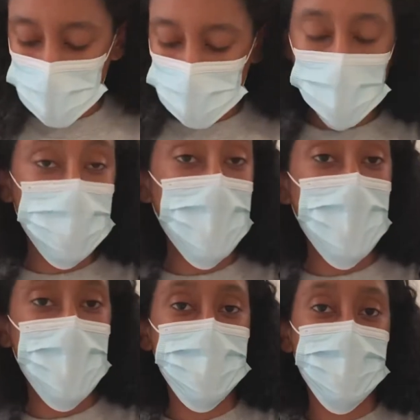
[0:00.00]

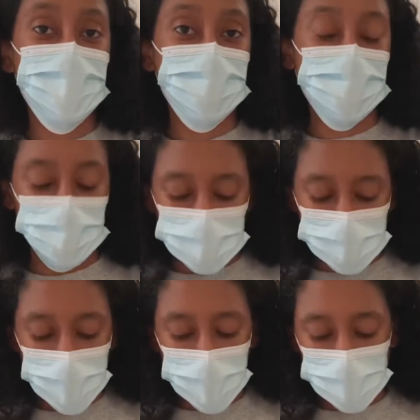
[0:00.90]
kebabs and shrimp
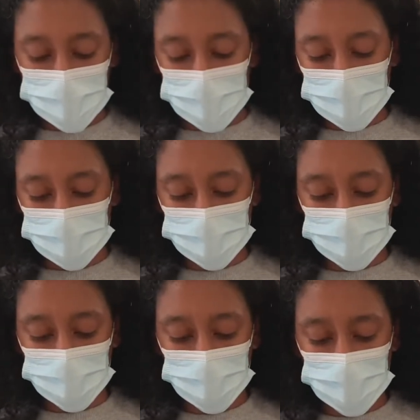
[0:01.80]
kebabs.
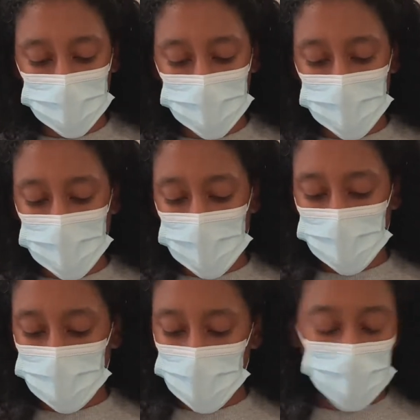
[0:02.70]
For